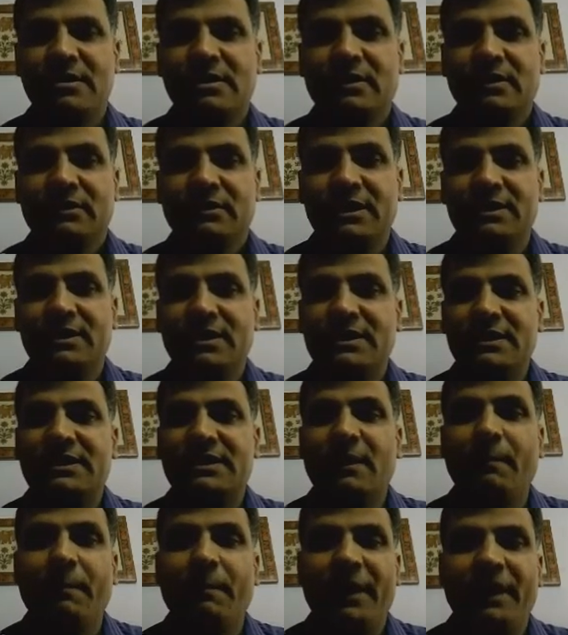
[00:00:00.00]
This is a
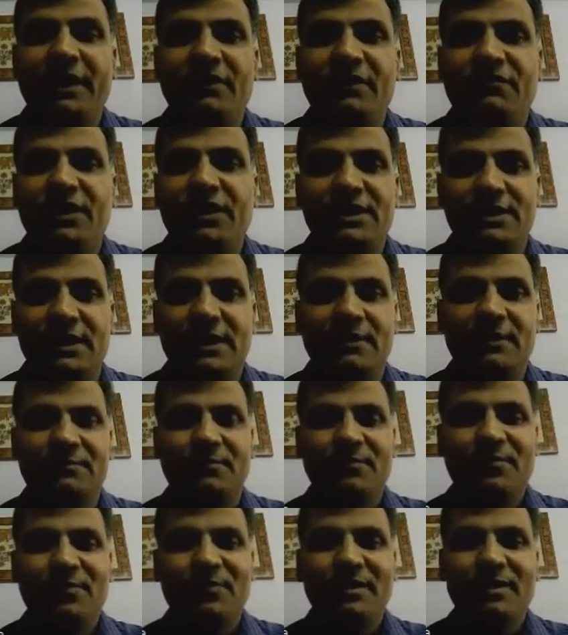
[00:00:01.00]
simple definition
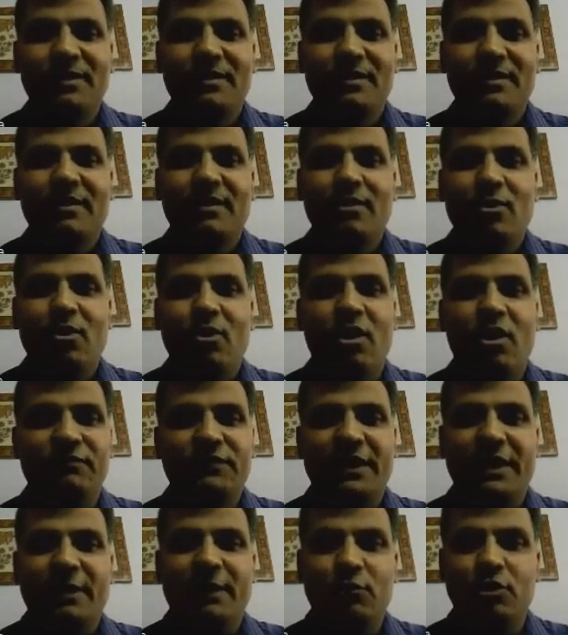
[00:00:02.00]
of the
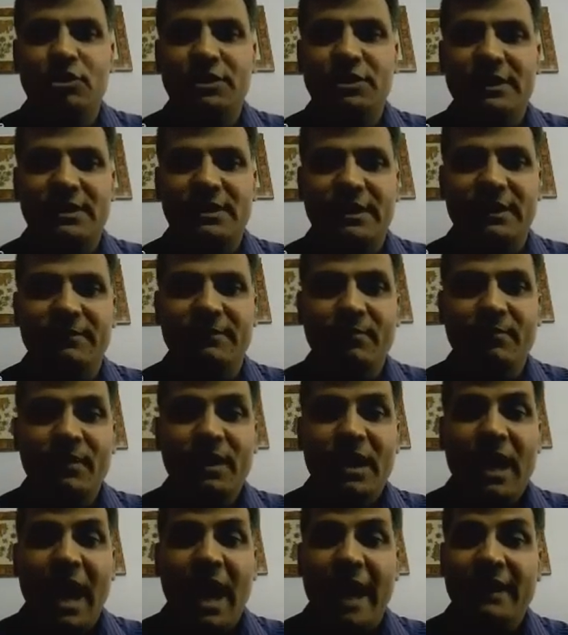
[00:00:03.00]
remote sensing,
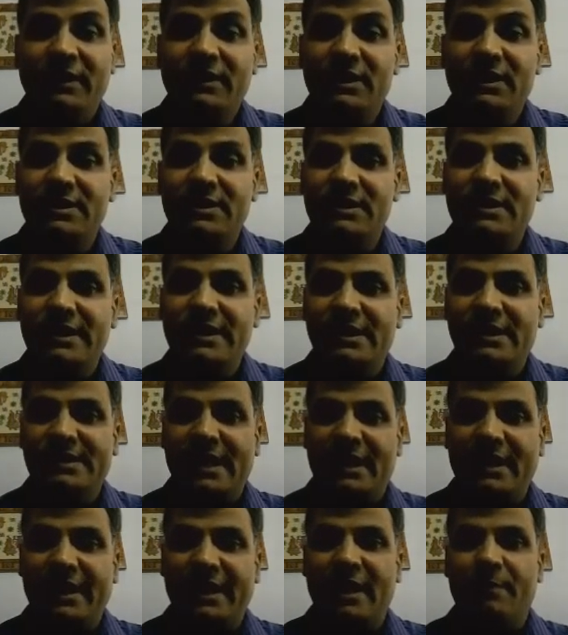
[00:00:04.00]
and this is
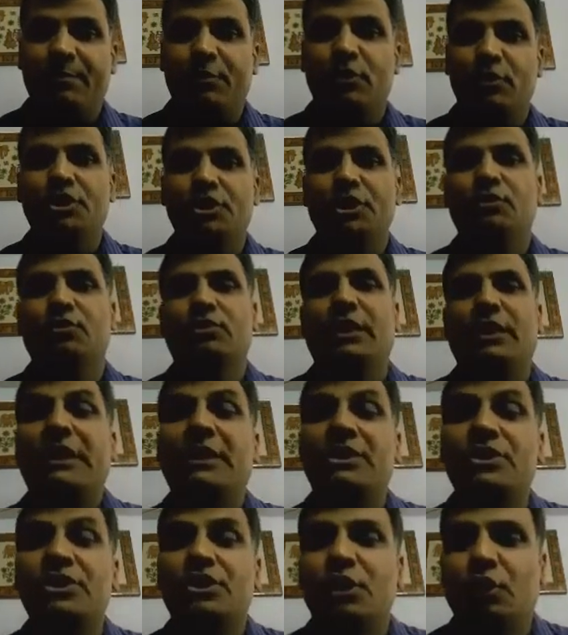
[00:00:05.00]
exactly opposite to the
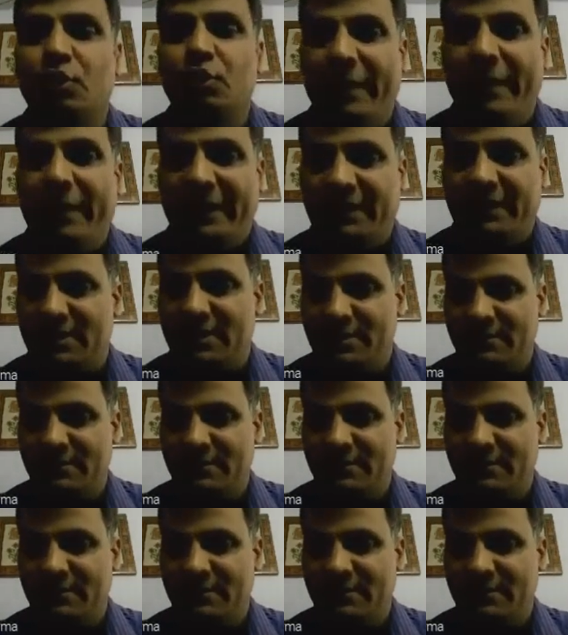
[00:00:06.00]
in situ methods.